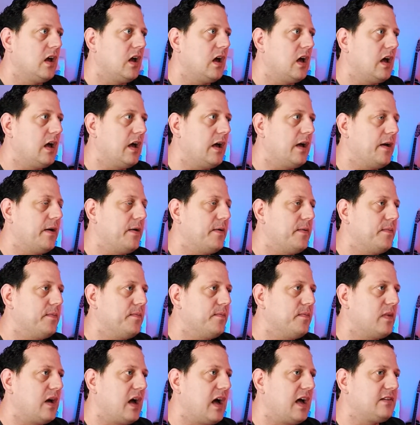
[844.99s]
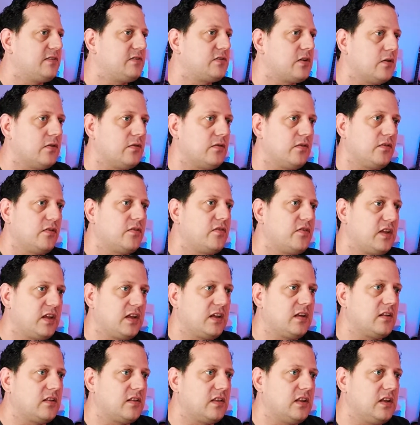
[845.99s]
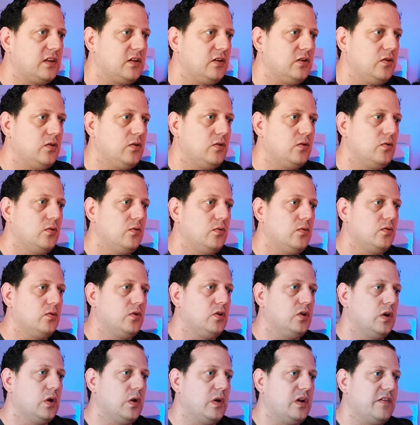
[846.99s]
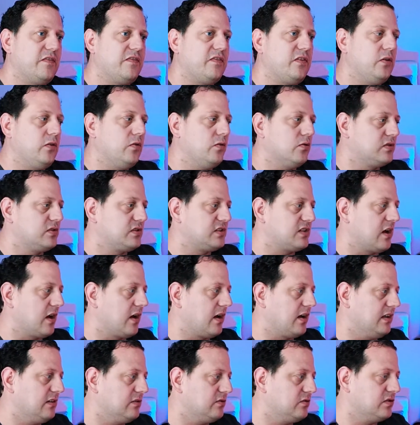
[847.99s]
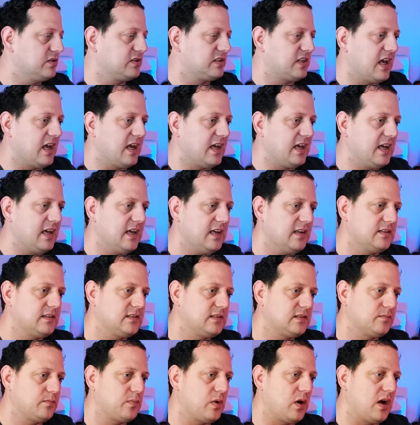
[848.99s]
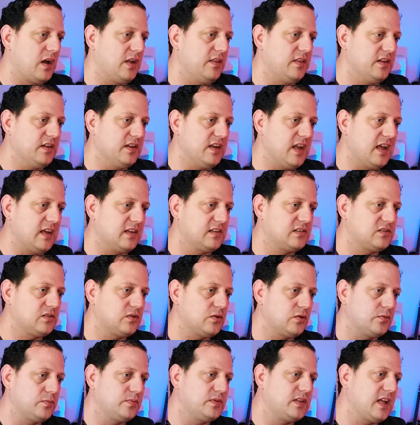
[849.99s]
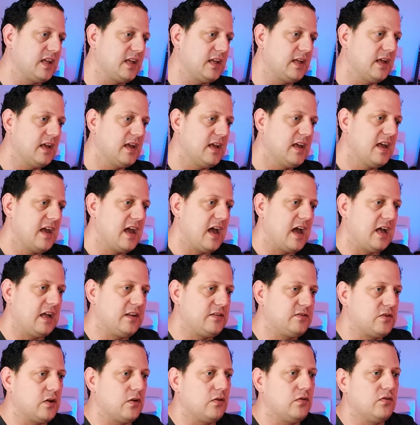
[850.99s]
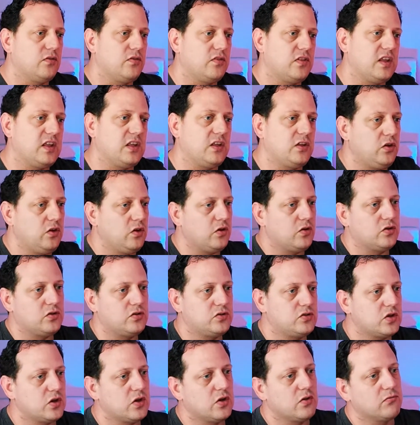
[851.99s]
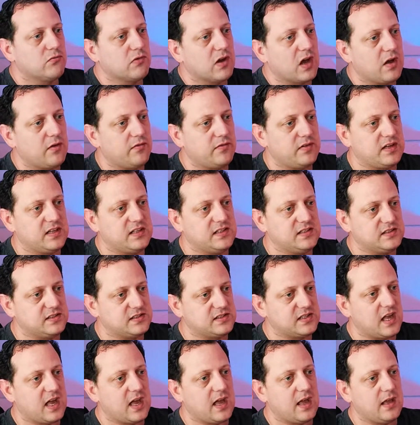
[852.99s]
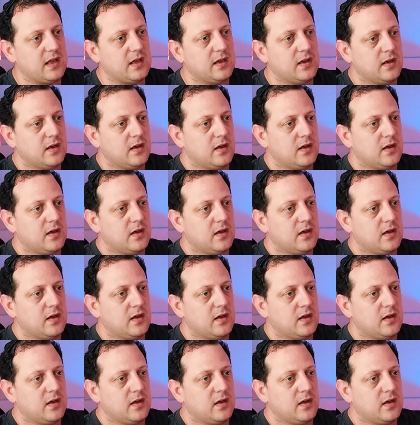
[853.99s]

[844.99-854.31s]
I don't think that if your site does get hit by the next update, I don't think you could turn around and say,